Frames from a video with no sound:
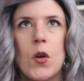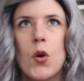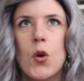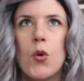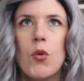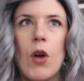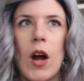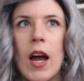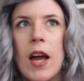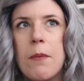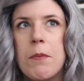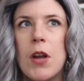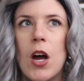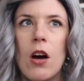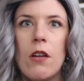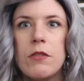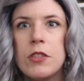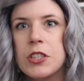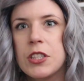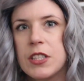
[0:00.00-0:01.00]
crime
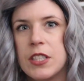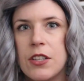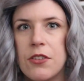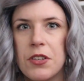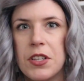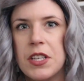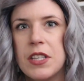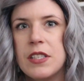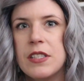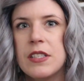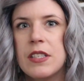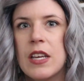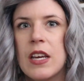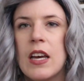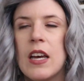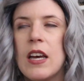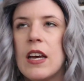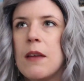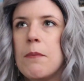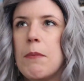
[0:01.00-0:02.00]
novel series
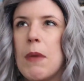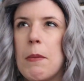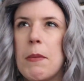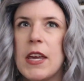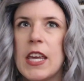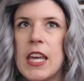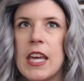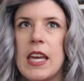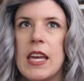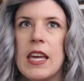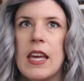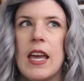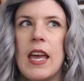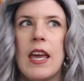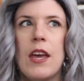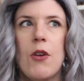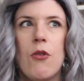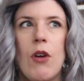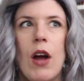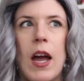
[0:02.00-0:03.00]
mimicking
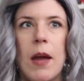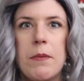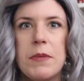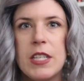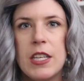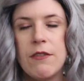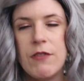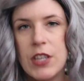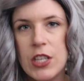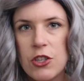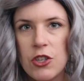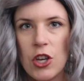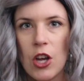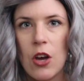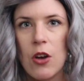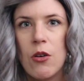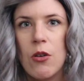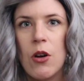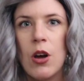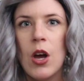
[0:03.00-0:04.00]
a crime TV
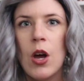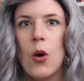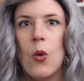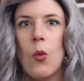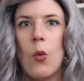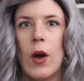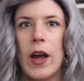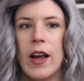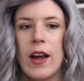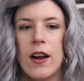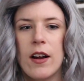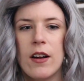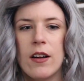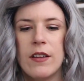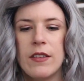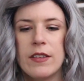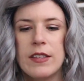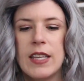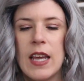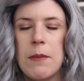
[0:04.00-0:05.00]
show
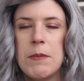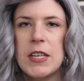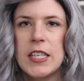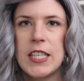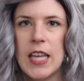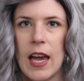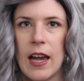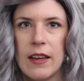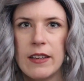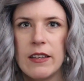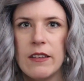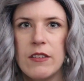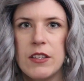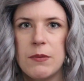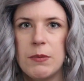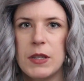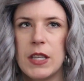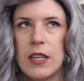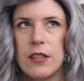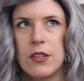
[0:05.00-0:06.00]
where same
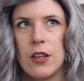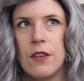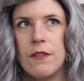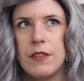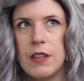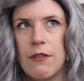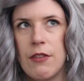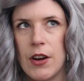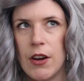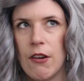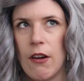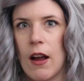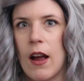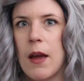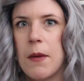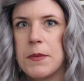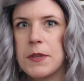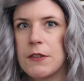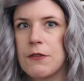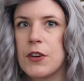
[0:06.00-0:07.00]
detectives but they solve different
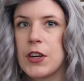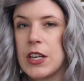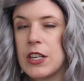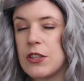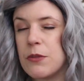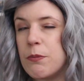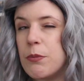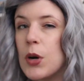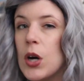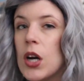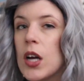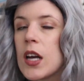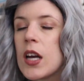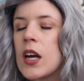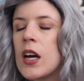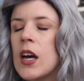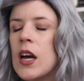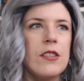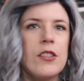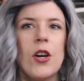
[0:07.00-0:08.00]
crimes for each book.
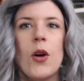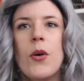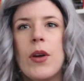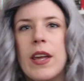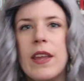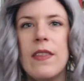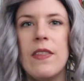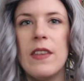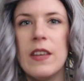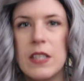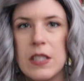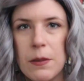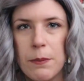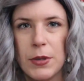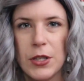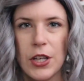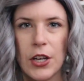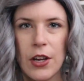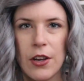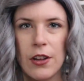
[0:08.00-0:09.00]
So in this
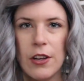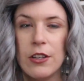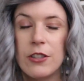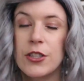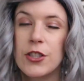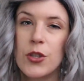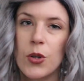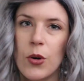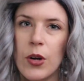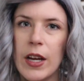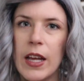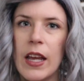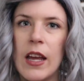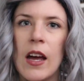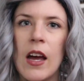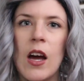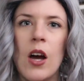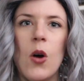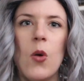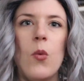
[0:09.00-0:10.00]
particular
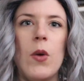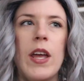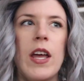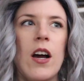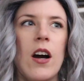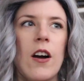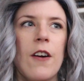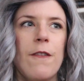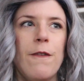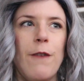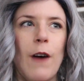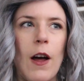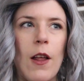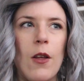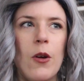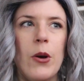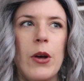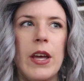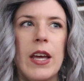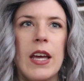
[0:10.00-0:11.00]
story we are
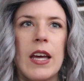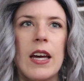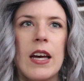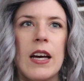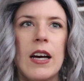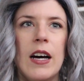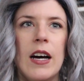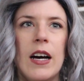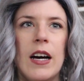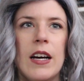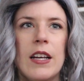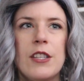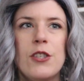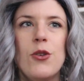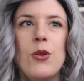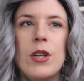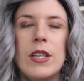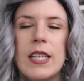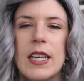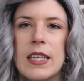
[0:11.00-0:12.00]
following uh,
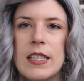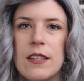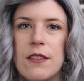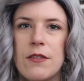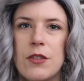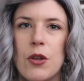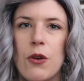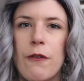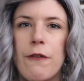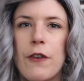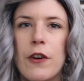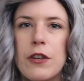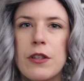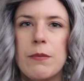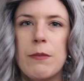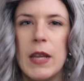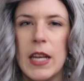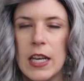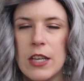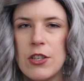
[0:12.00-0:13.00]
two detectives who
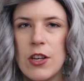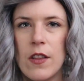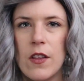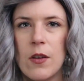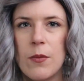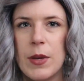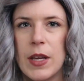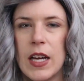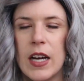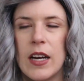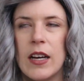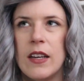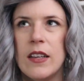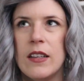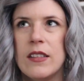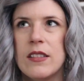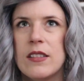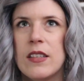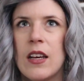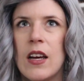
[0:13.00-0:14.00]
first meet each other
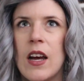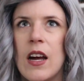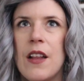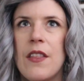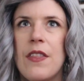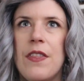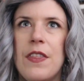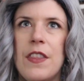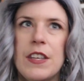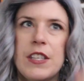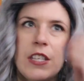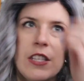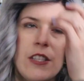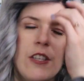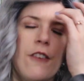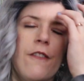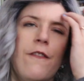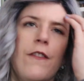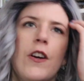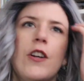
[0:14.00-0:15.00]
because this is
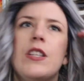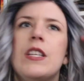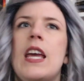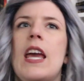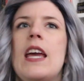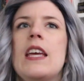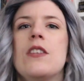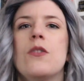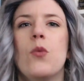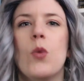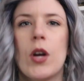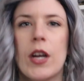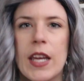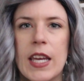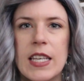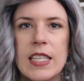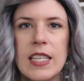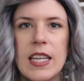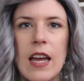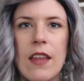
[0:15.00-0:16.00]
their first case
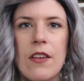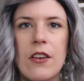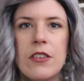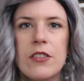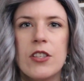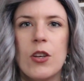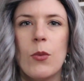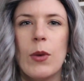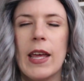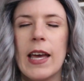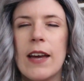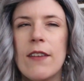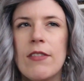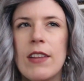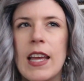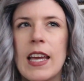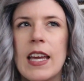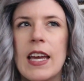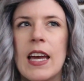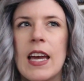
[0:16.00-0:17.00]
working together. So we have
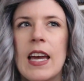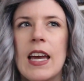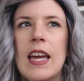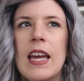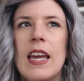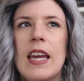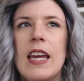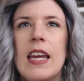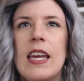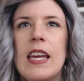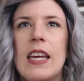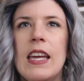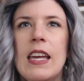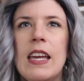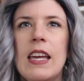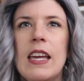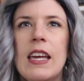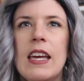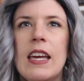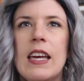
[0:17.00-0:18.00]
like
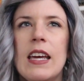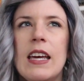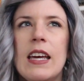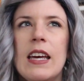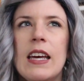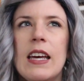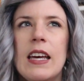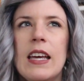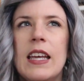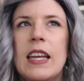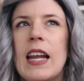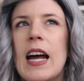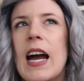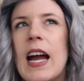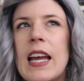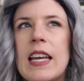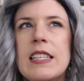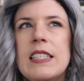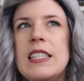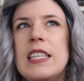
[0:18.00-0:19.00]
a, an
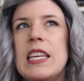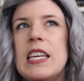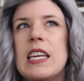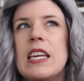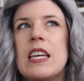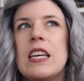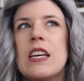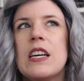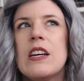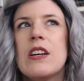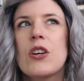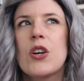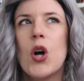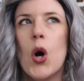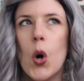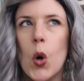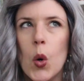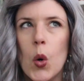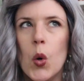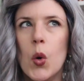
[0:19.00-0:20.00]
icy,
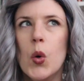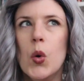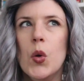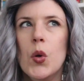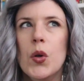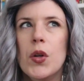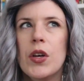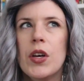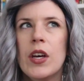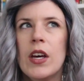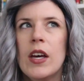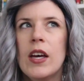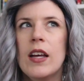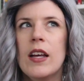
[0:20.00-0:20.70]
cold,